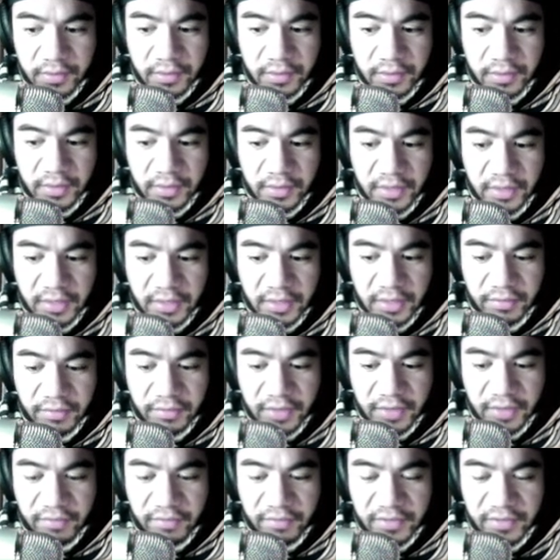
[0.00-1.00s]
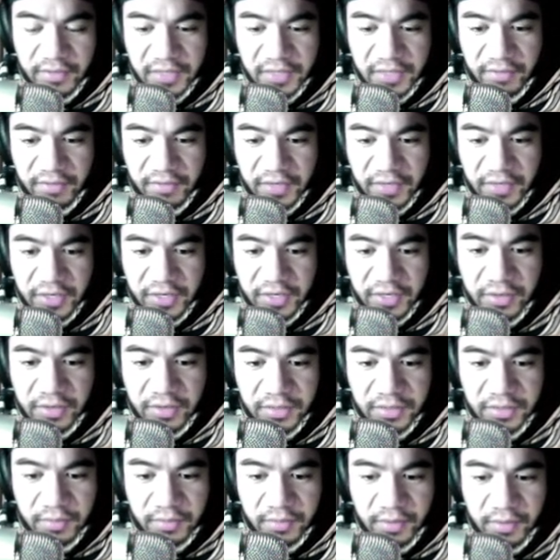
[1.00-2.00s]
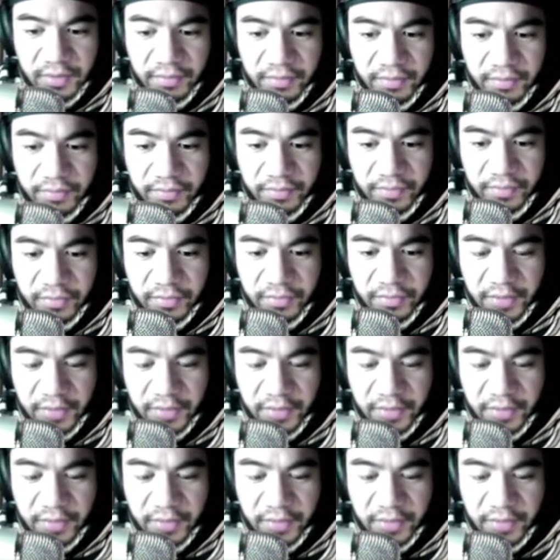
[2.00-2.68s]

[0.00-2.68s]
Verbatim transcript: and then you have the seven years where three